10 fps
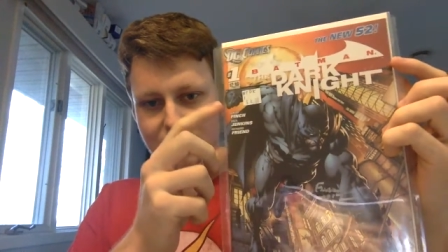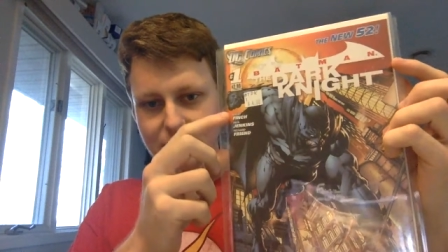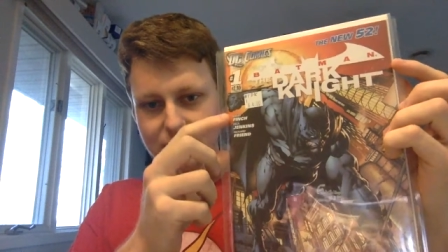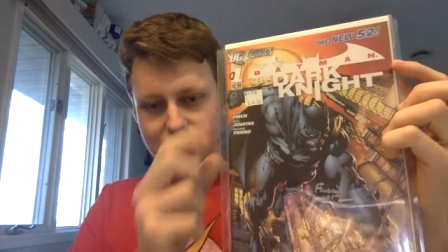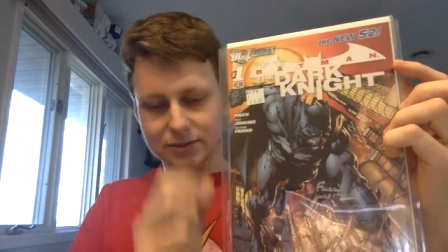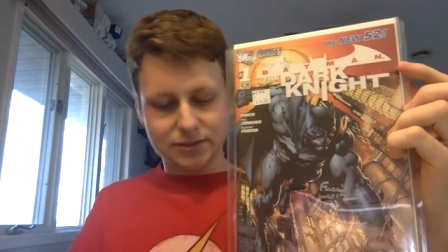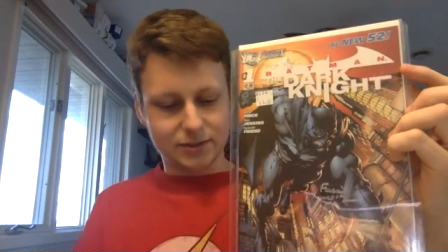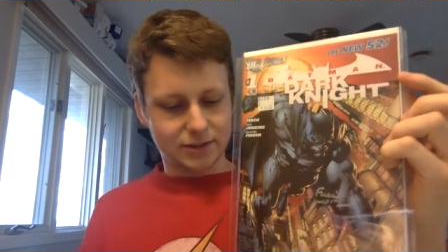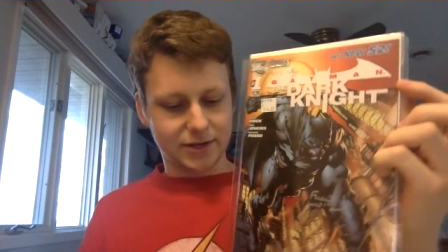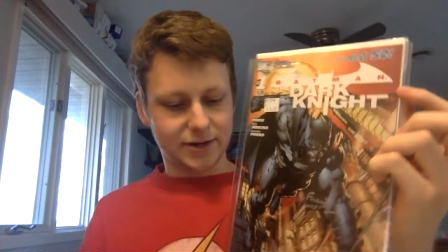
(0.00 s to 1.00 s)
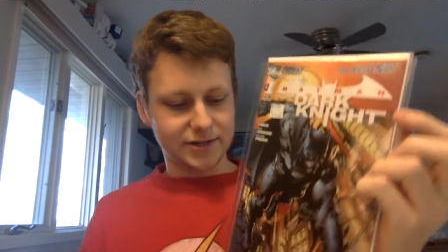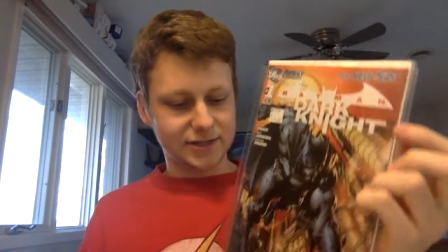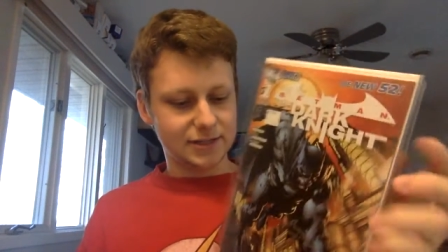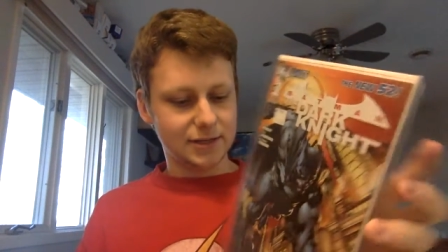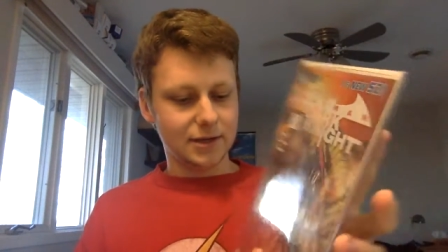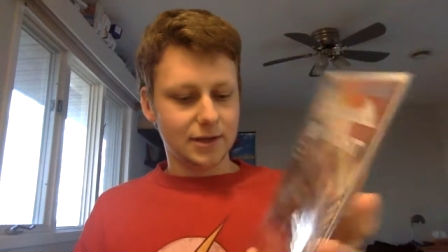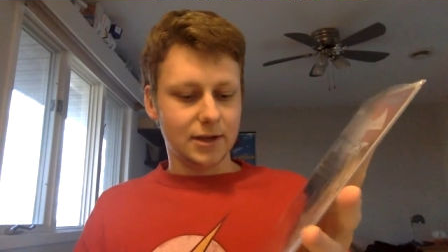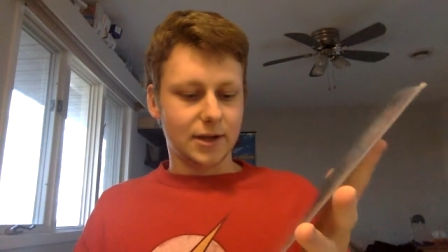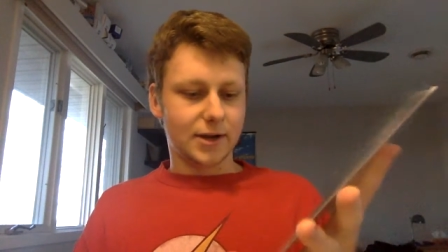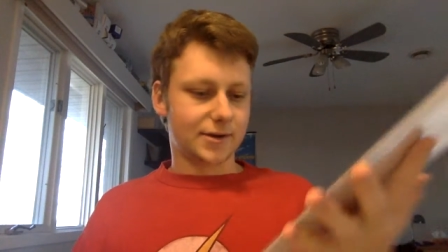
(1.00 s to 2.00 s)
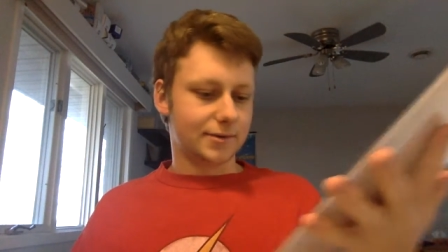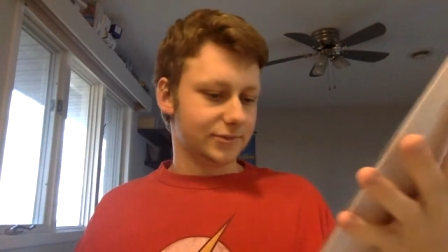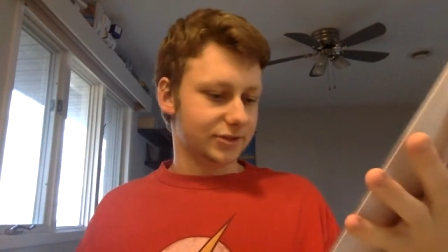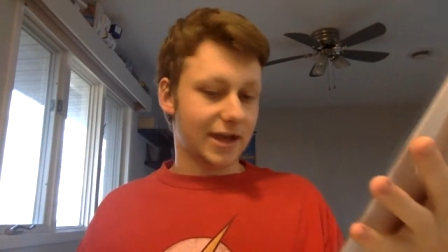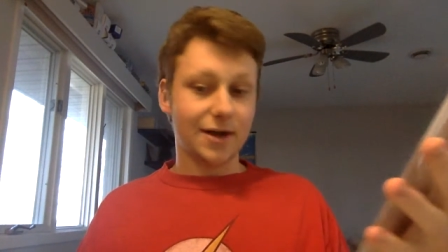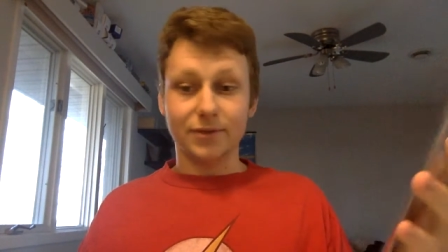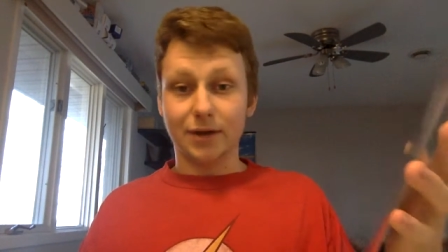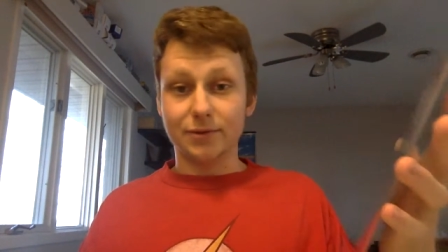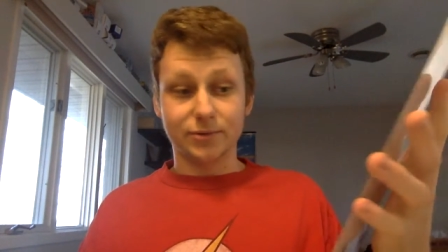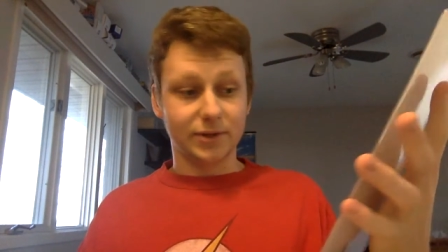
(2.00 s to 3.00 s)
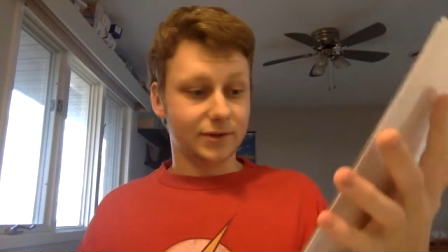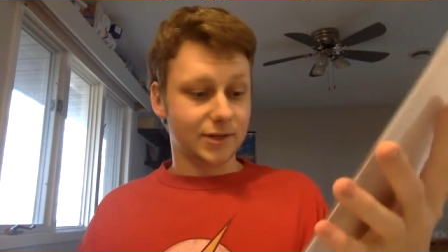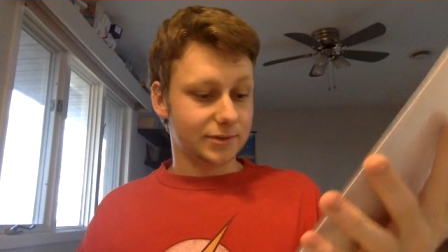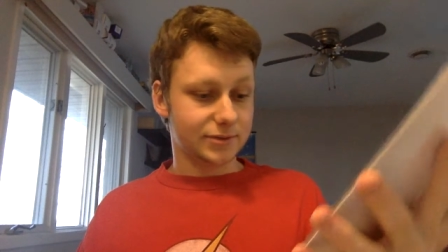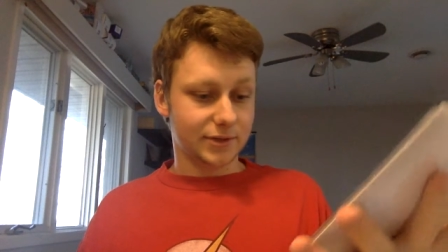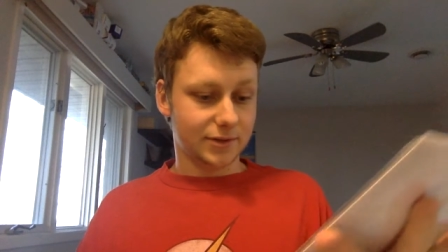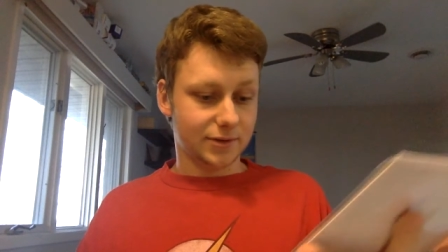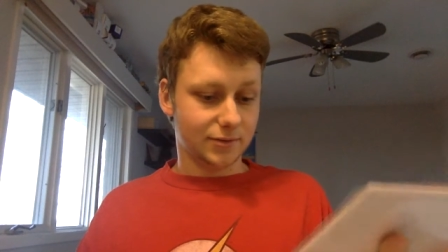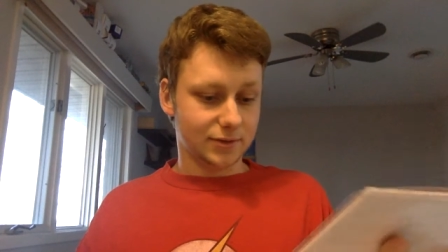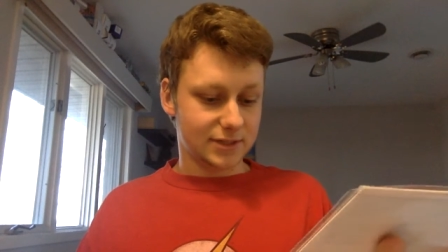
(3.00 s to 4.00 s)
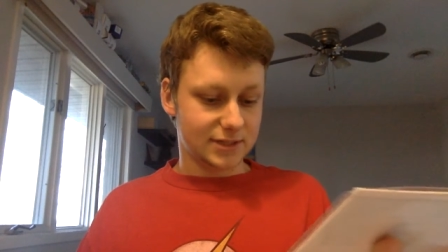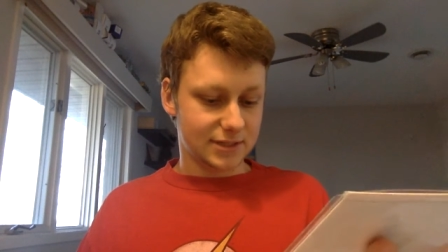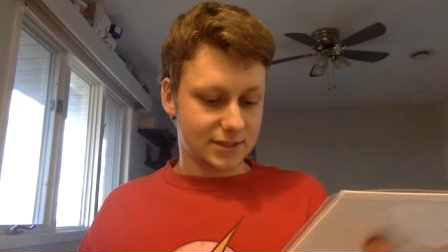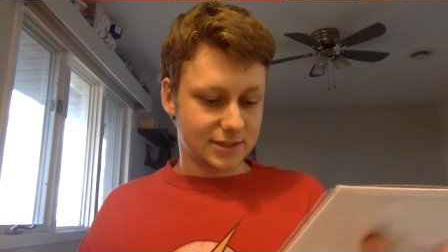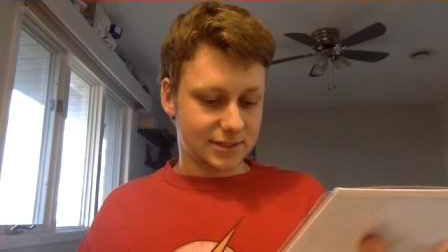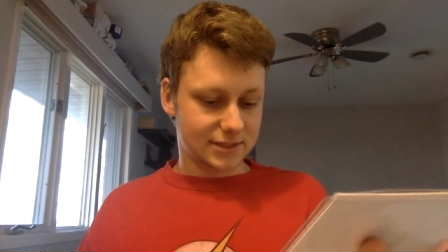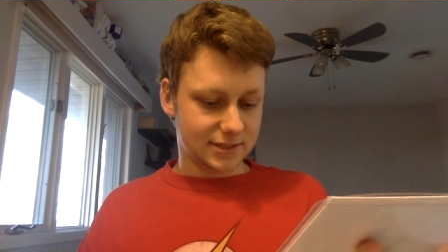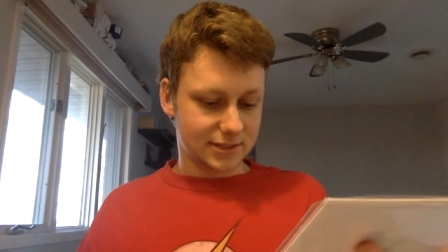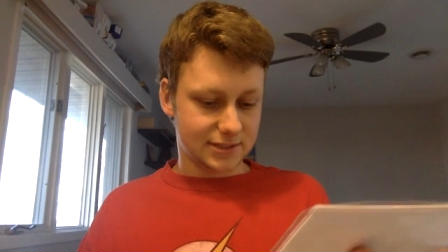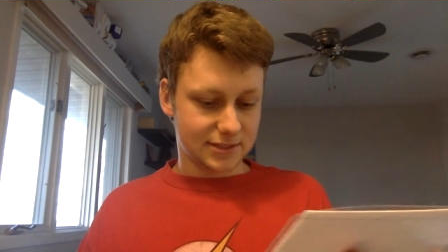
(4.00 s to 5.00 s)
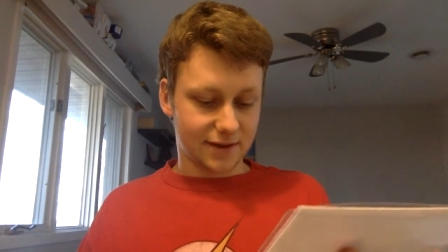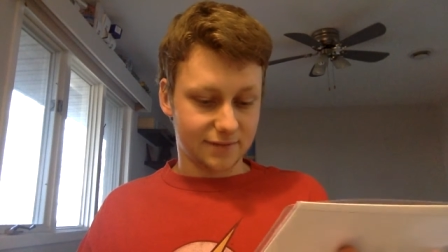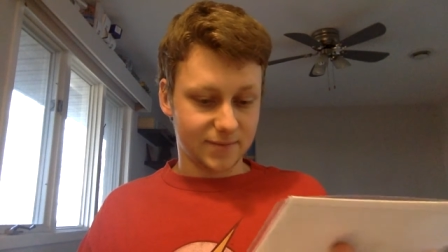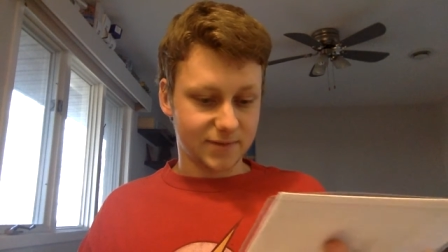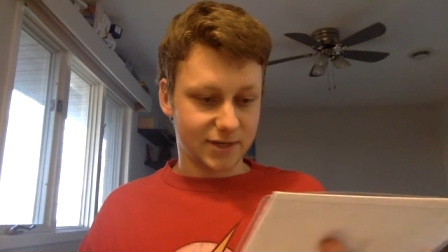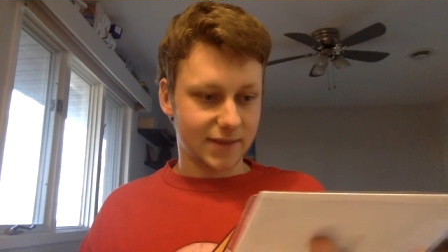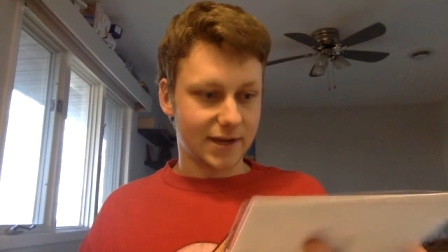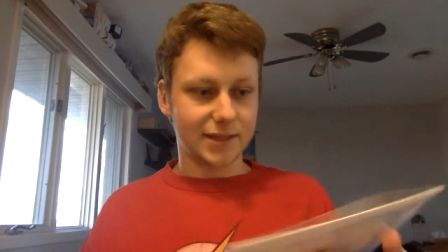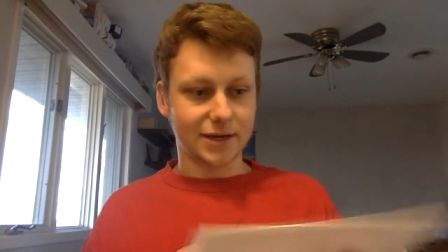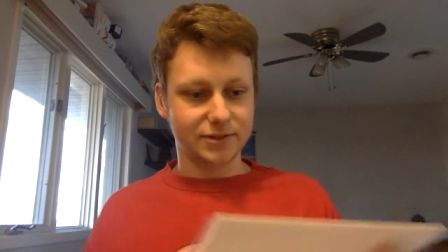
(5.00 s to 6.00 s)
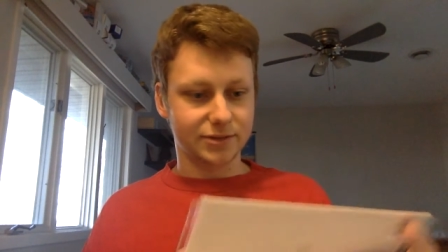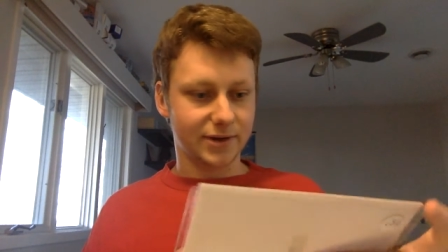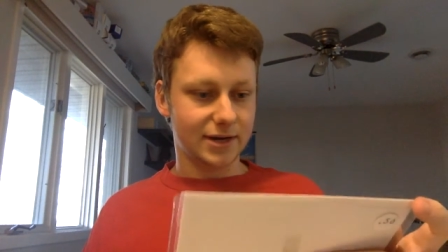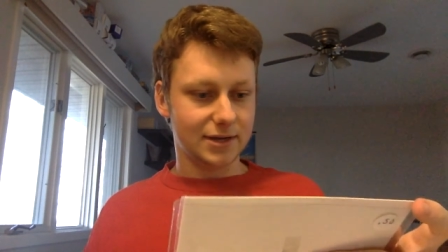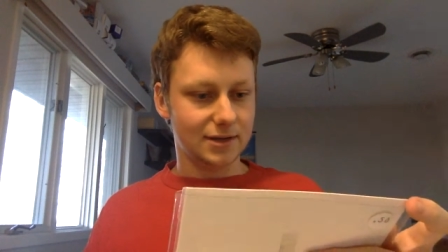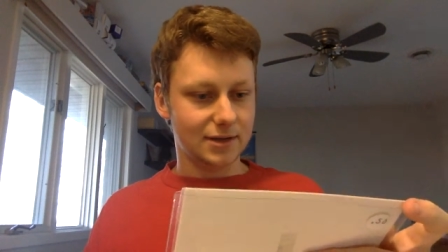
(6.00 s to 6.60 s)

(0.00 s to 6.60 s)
uh, the artist. Um, so that that was really that was really cool. This it, to, to have them sign that that was great.